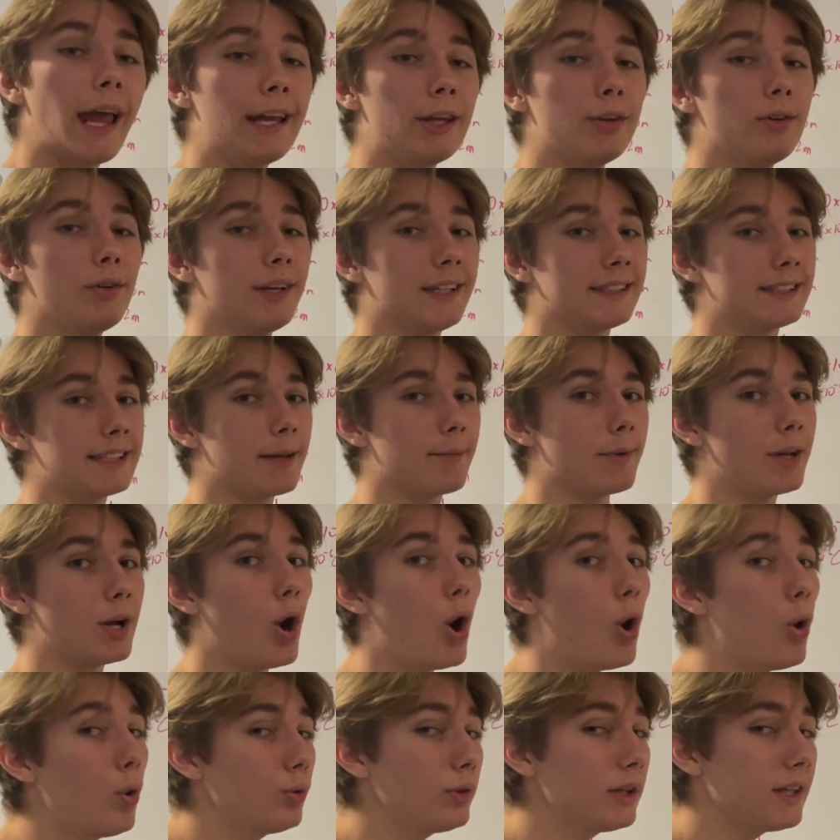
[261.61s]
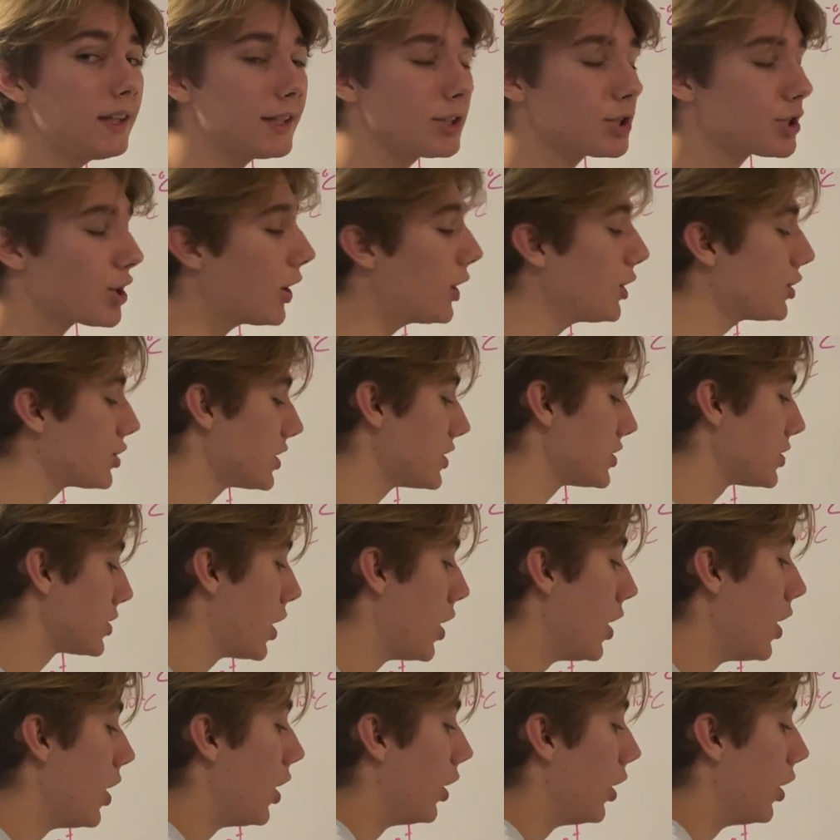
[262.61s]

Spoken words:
and you examine only the charges,